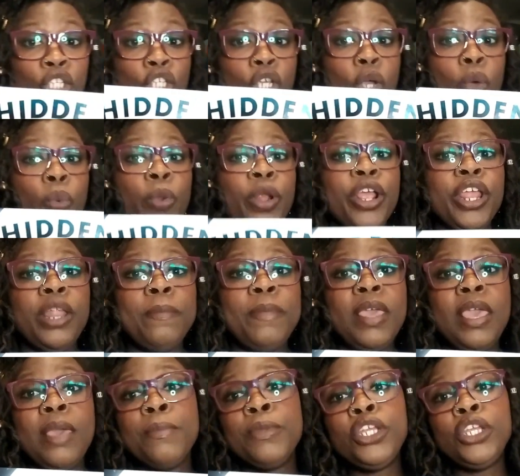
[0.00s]
So we're going to
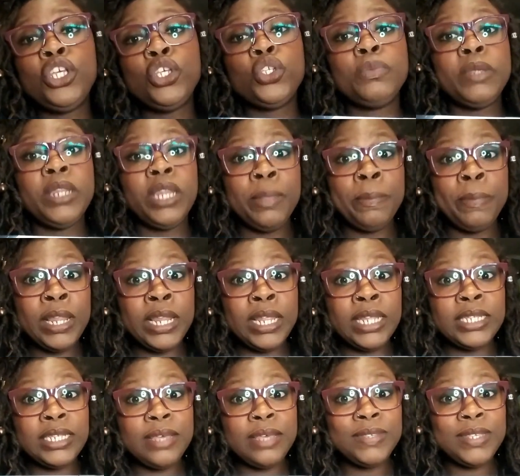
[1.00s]
be able to use
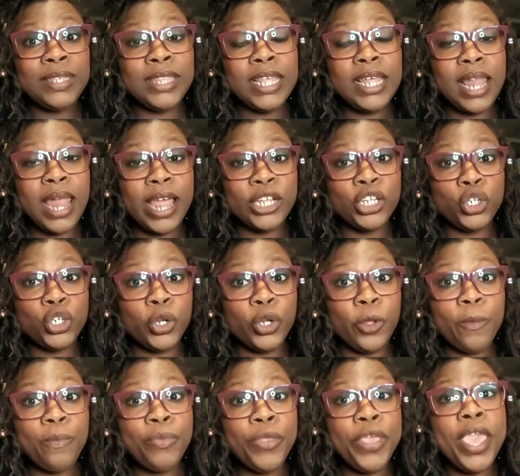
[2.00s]
manipulatives in the
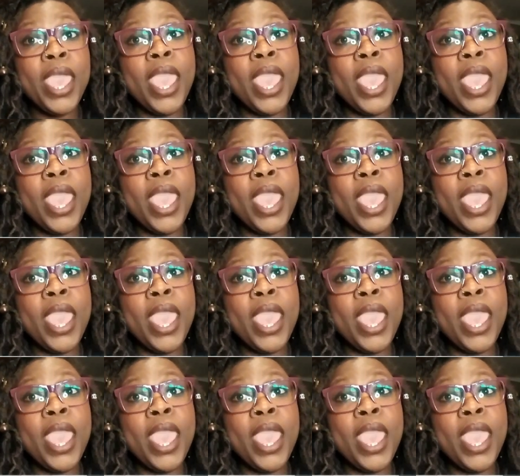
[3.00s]
classroom,